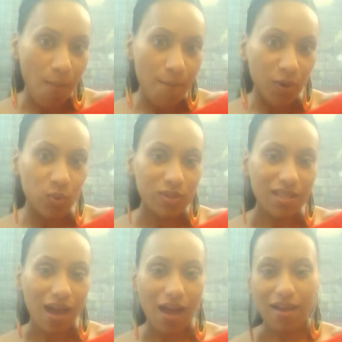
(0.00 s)
going to
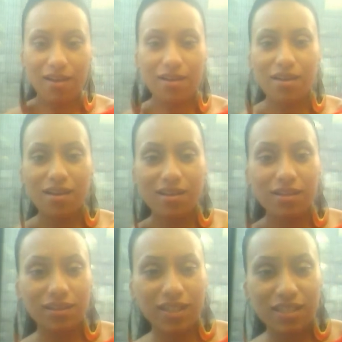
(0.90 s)

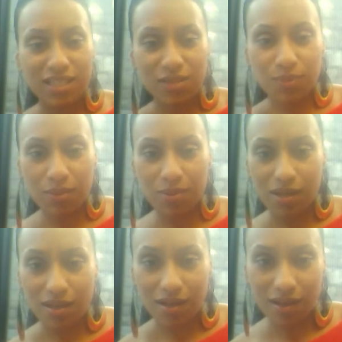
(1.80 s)
this one.
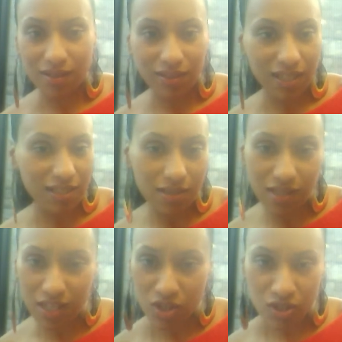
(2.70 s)
Isn't
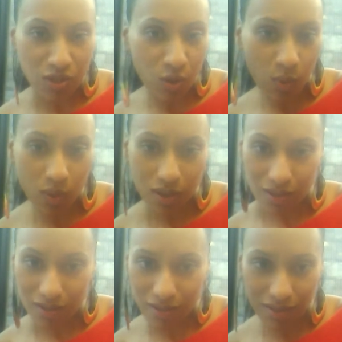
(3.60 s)
that so
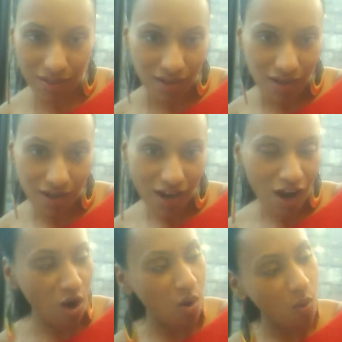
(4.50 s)
good?
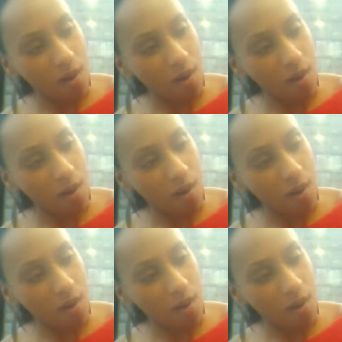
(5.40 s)
Oh